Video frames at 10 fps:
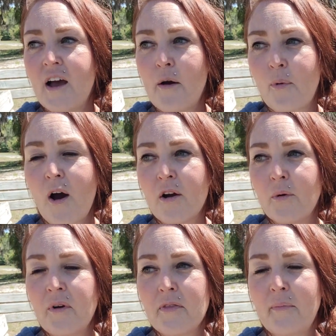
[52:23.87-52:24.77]
I brought
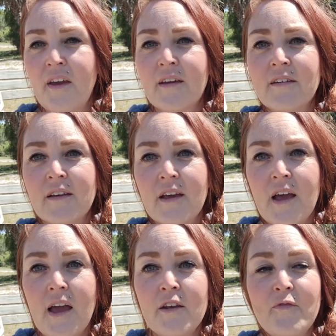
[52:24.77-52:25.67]
her with me
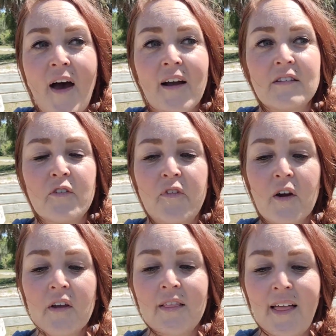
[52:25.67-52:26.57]
in fact, the
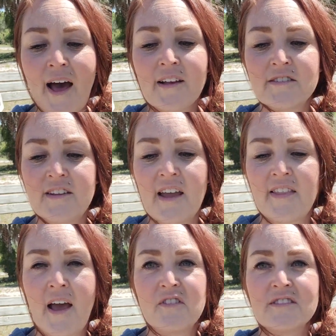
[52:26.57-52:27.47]
very last
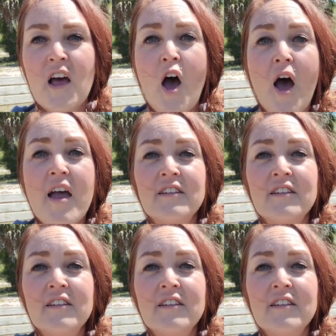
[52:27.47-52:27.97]
day, they have this